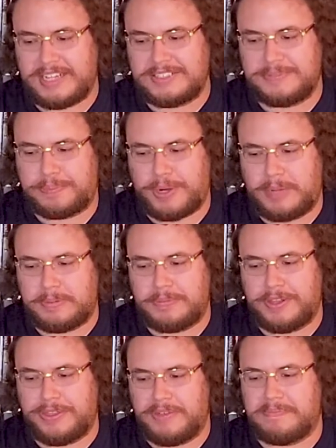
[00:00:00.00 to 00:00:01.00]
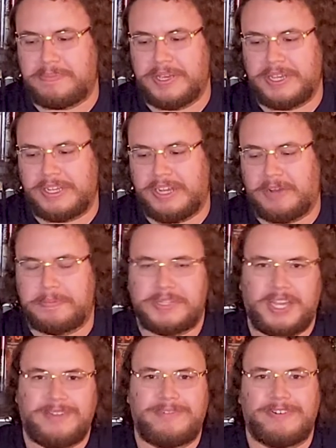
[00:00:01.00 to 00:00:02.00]
probably the big
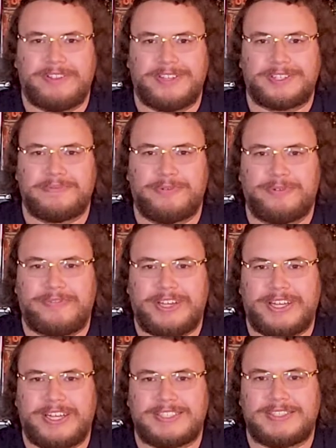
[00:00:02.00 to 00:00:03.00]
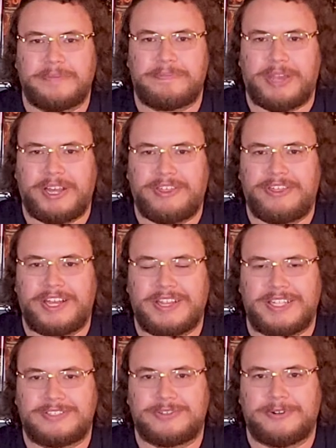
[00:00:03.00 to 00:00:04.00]
update for this movie. That's the big thing
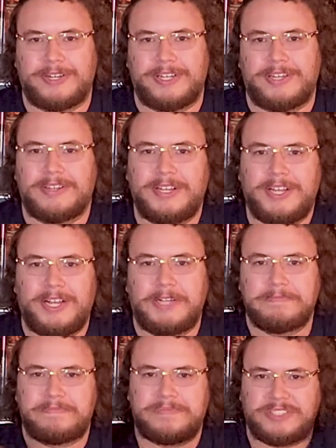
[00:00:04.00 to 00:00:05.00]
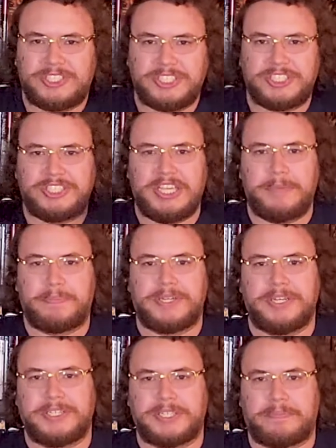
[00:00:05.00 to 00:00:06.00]
that sort of seeped
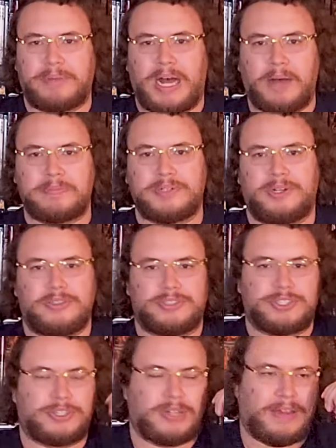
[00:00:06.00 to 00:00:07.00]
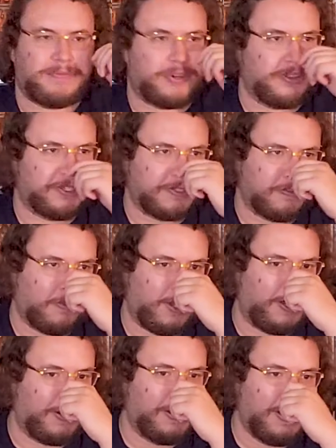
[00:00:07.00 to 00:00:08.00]
into pop culture after this
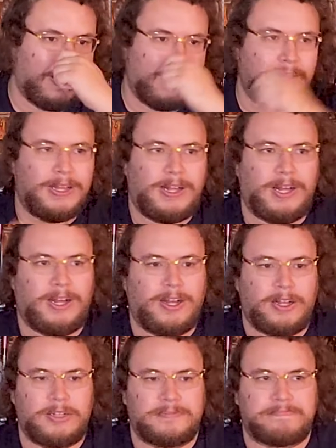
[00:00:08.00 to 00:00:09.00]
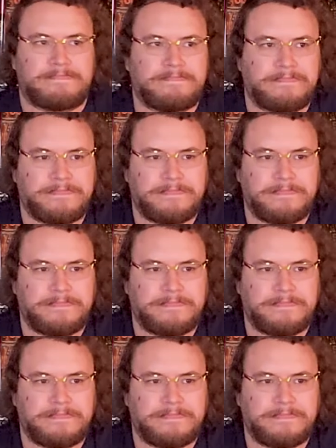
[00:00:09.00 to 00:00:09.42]
one. The